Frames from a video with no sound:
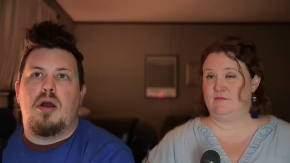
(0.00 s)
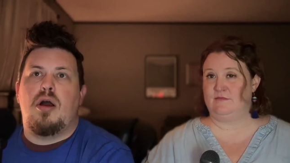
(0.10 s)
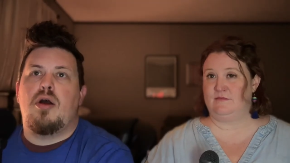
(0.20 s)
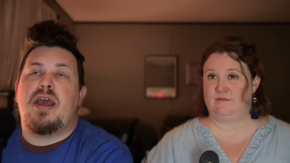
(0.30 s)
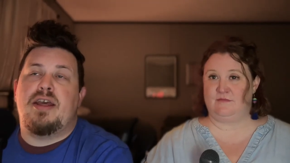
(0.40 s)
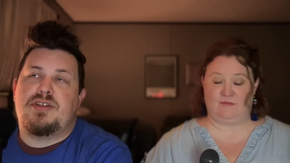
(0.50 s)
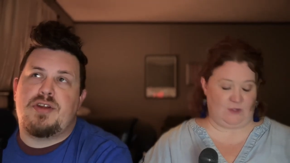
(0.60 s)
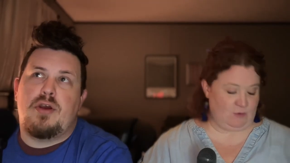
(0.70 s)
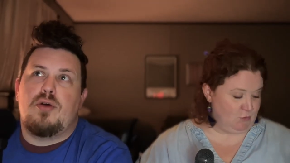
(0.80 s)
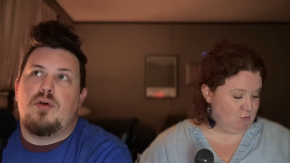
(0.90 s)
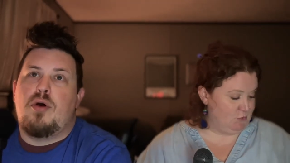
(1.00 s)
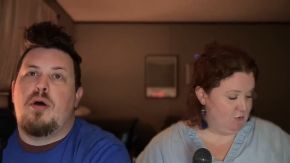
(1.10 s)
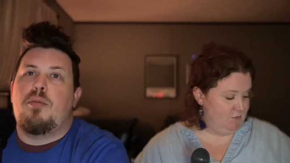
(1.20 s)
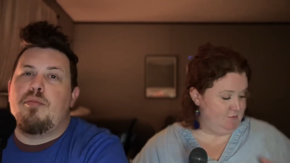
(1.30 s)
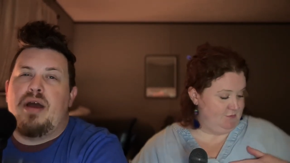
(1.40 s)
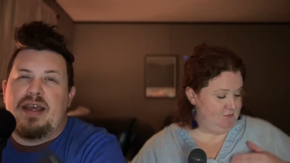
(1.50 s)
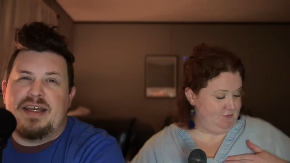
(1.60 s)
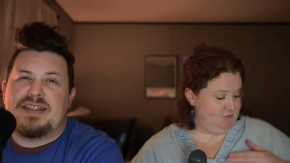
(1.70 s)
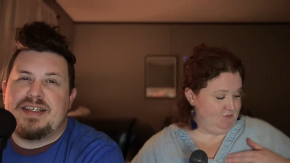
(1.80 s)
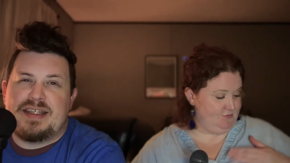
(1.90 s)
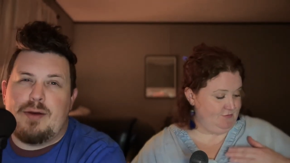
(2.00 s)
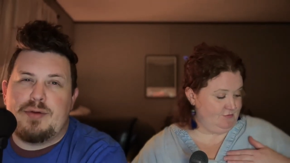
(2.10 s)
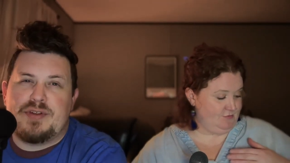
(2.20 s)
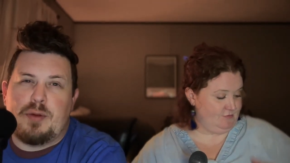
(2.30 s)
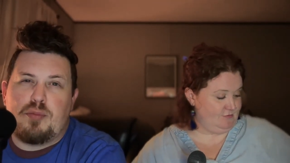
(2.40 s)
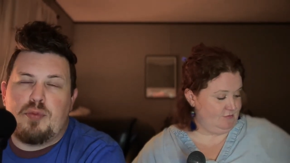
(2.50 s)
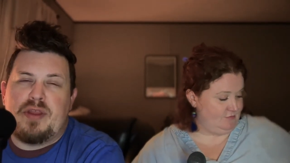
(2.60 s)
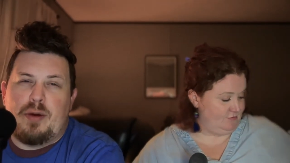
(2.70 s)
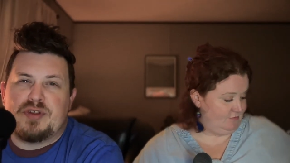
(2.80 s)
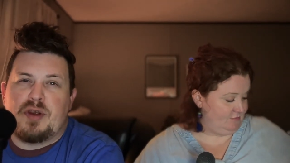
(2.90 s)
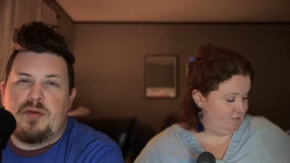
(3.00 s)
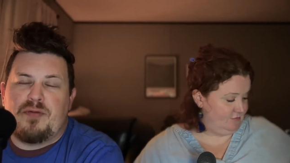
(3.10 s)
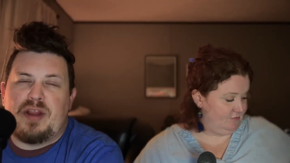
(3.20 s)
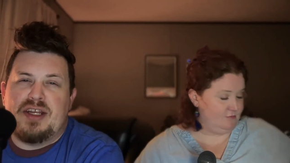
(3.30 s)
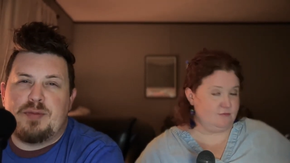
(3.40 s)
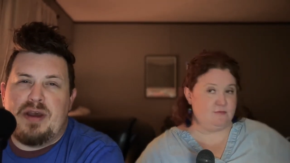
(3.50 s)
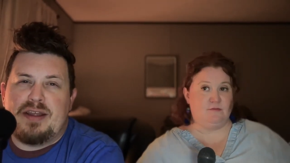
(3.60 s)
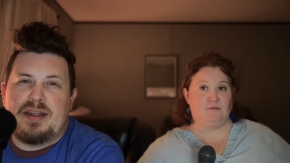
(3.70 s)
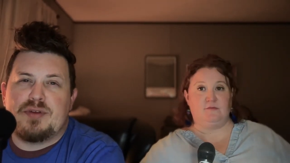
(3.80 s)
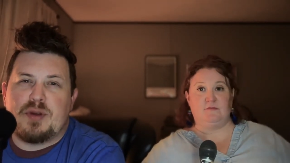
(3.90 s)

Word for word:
Speaker 1: Okay, so my guess is that was a that was a flashback. That was a